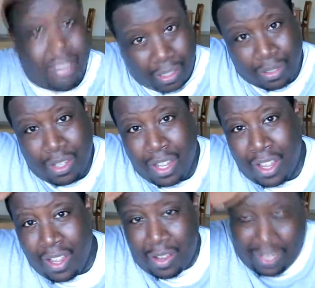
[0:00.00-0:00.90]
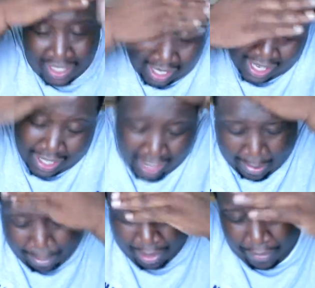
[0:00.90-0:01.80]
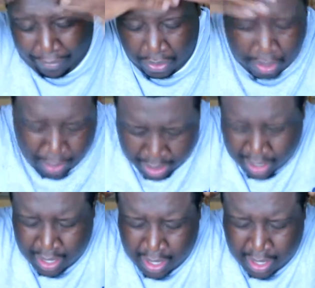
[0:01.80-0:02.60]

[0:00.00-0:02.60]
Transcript: So once again, the top, you're going forward,